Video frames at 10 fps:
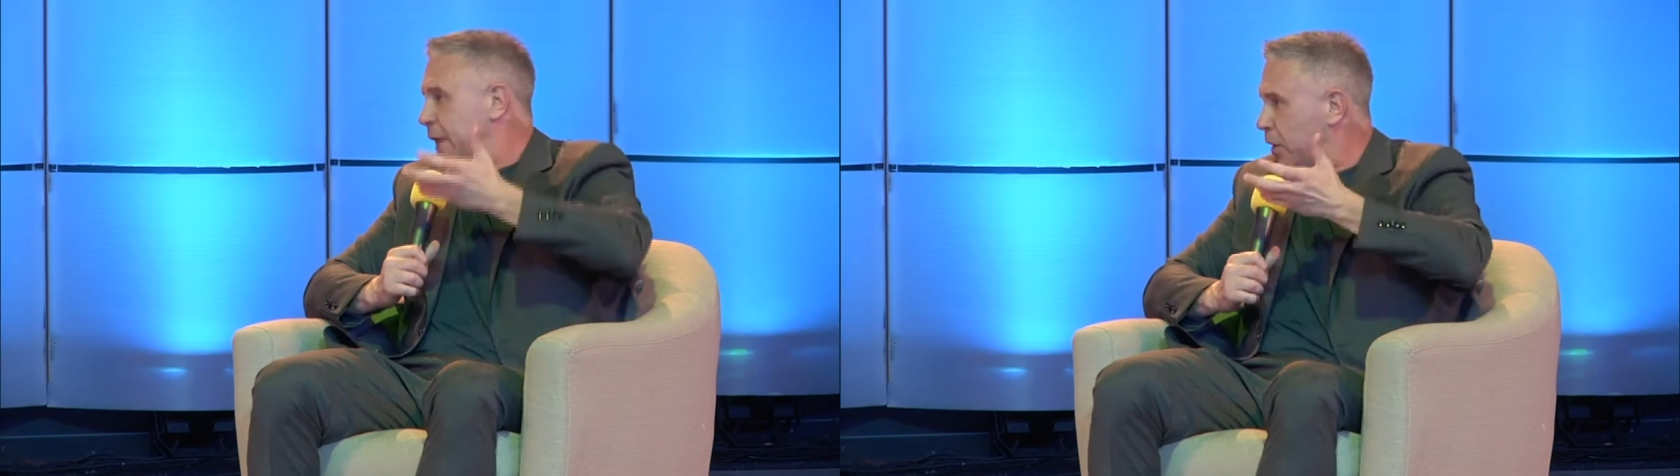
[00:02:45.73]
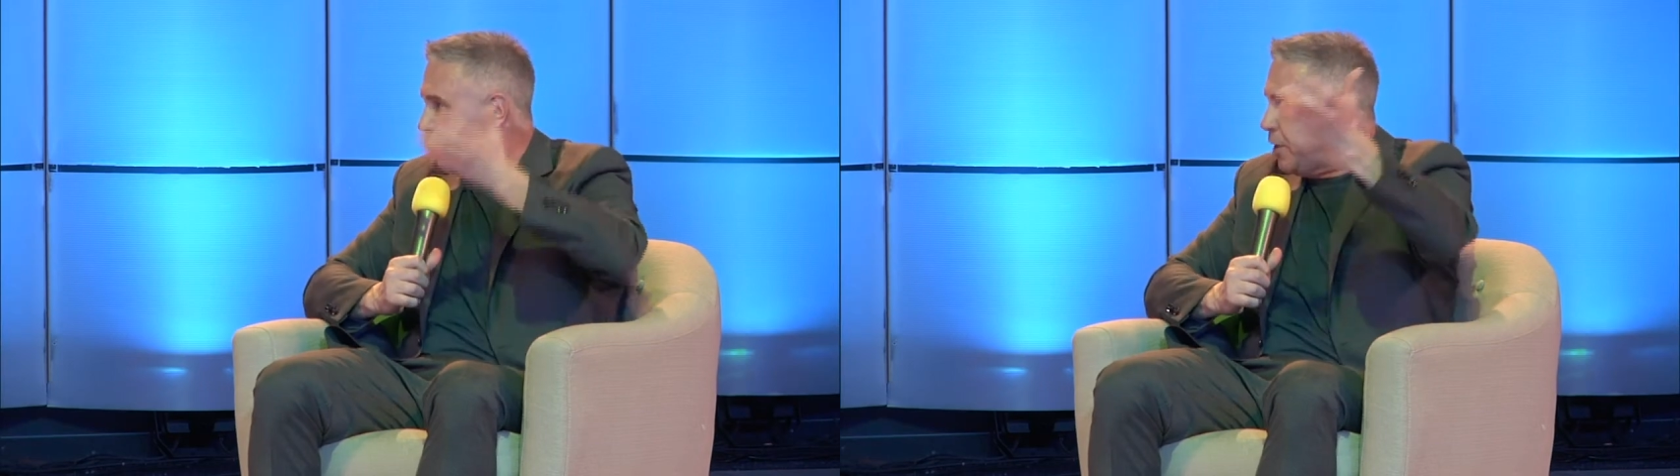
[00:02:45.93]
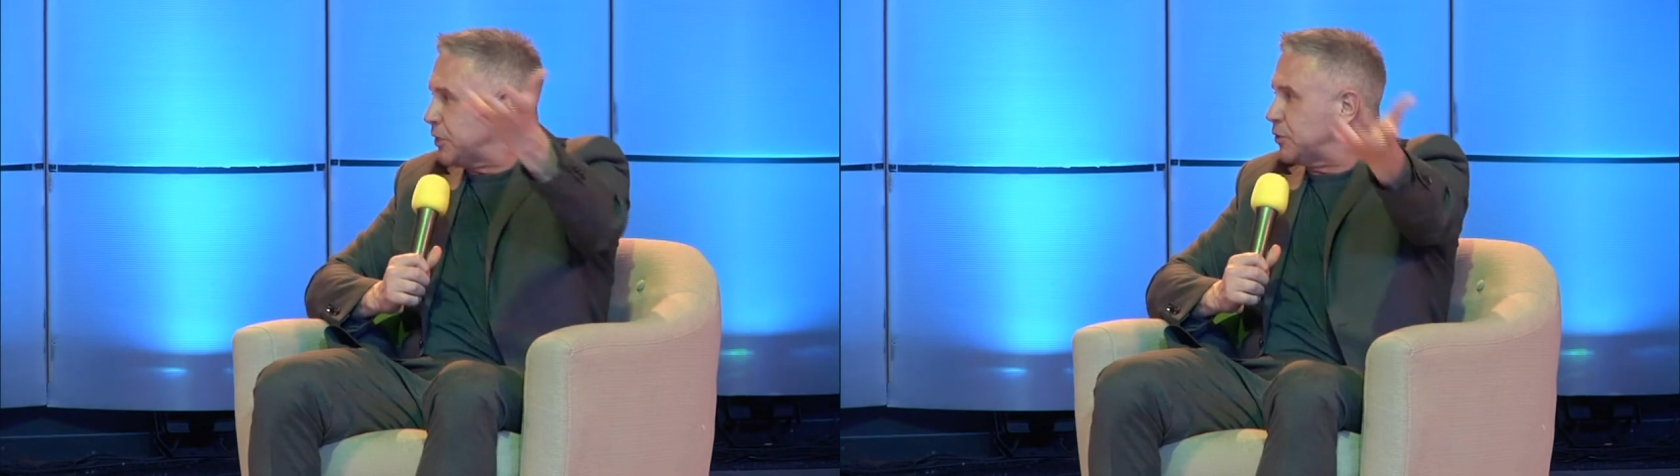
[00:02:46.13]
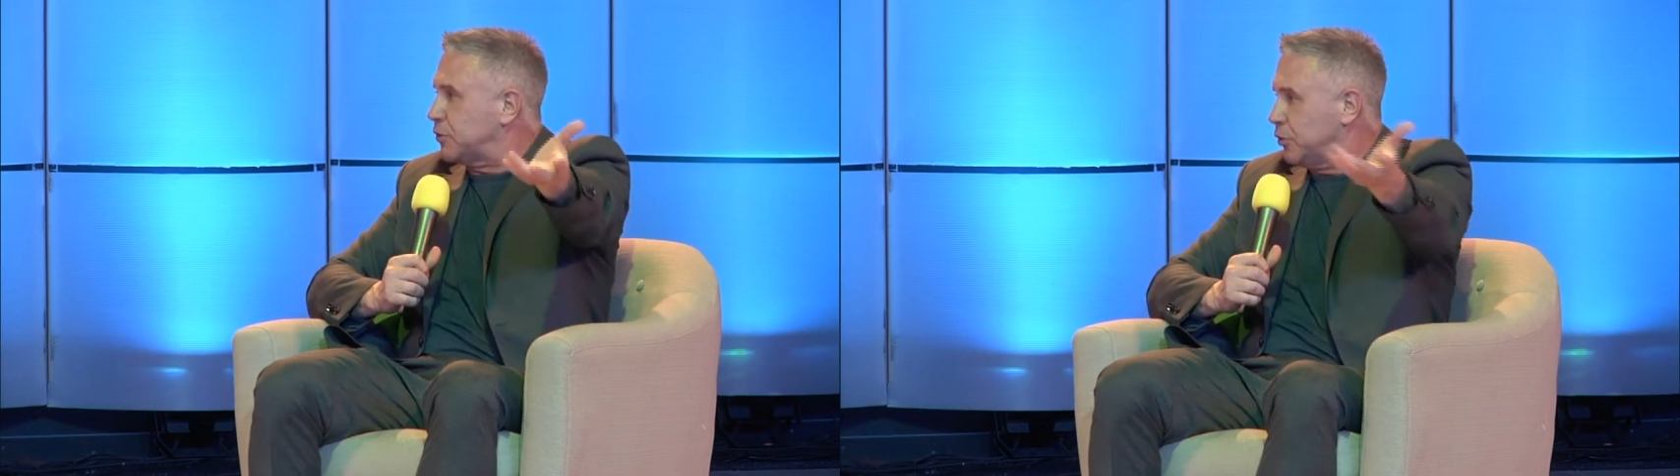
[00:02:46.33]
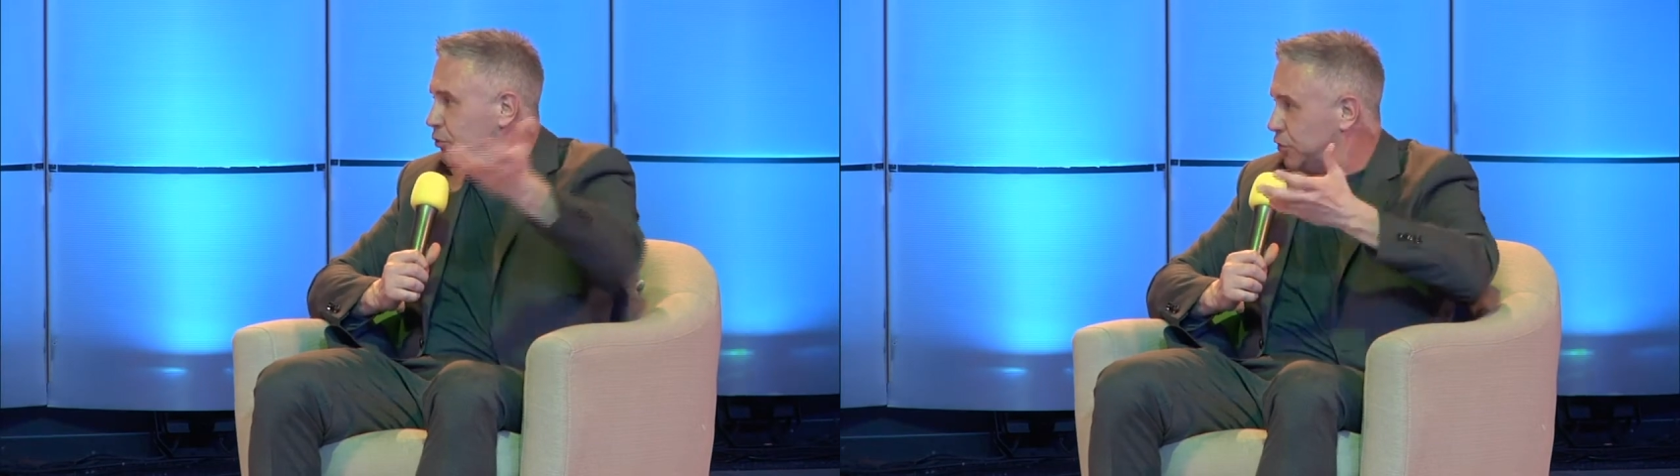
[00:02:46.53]
that
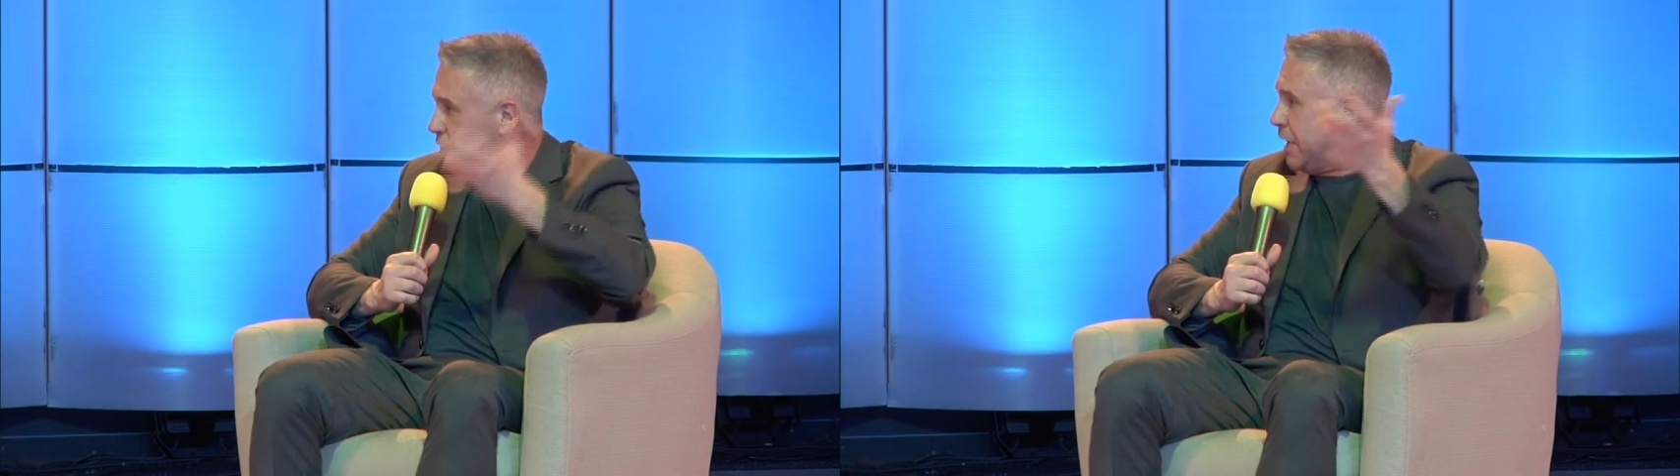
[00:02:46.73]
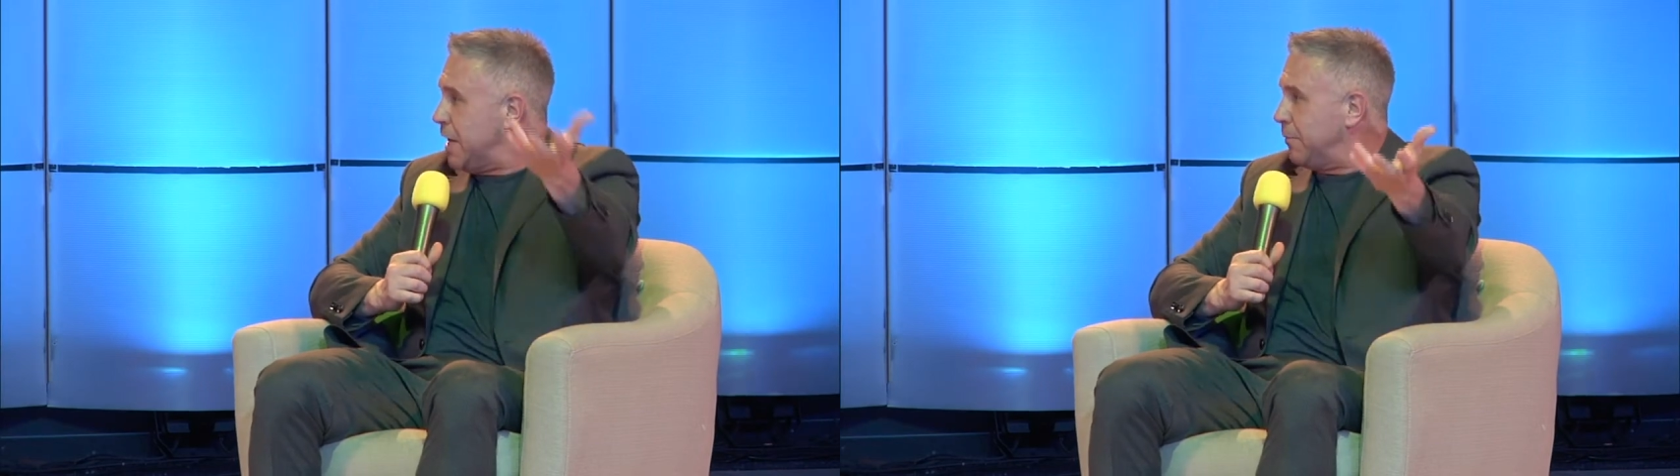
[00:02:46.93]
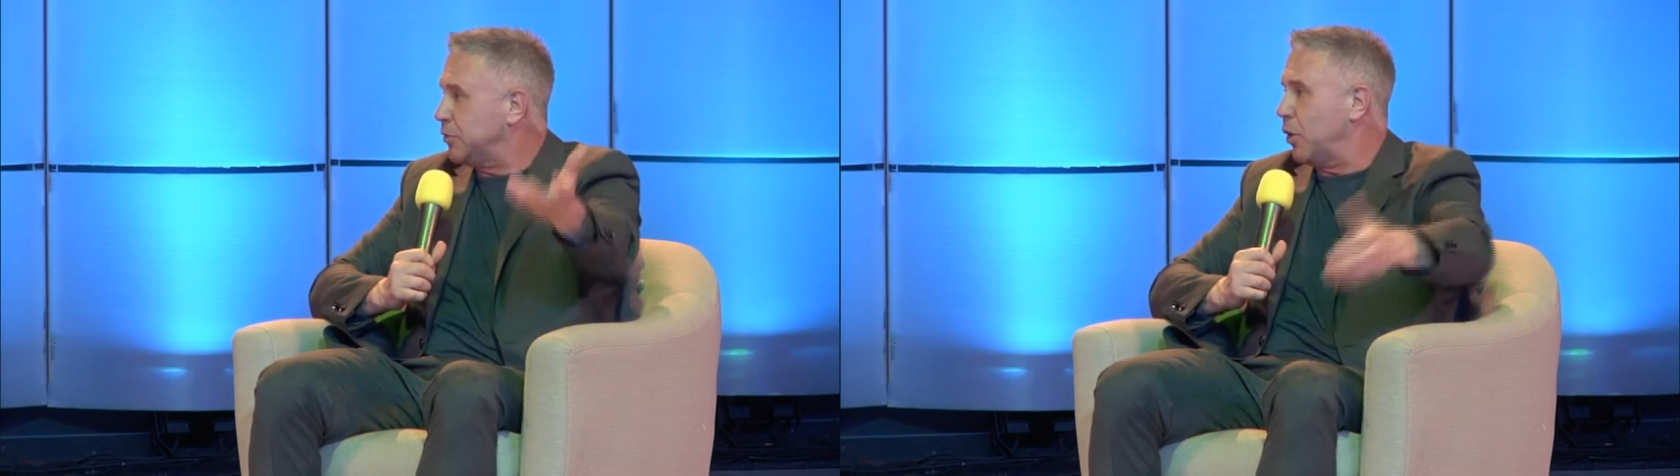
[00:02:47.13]
risk to them.